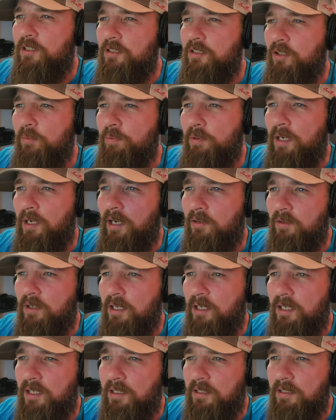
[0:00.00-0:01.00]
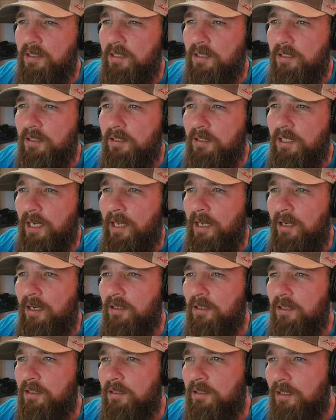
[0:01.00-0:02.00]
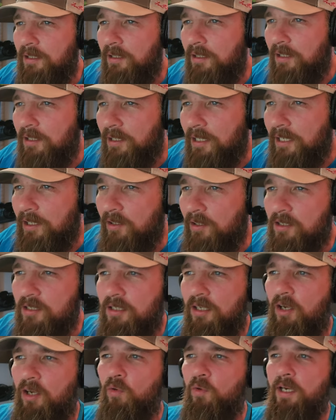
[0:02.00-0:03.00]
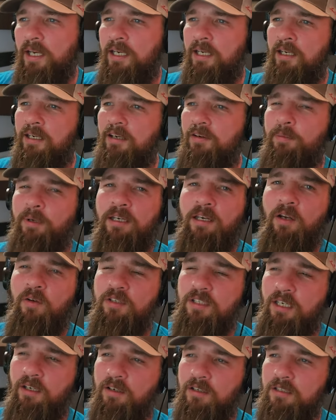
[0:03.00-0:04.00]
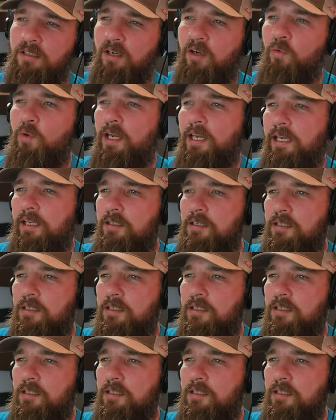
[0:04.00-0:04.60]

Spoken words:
go back, right? Yeah, or Ingersoll Rand. Everybody knows Ingersoll Rand's a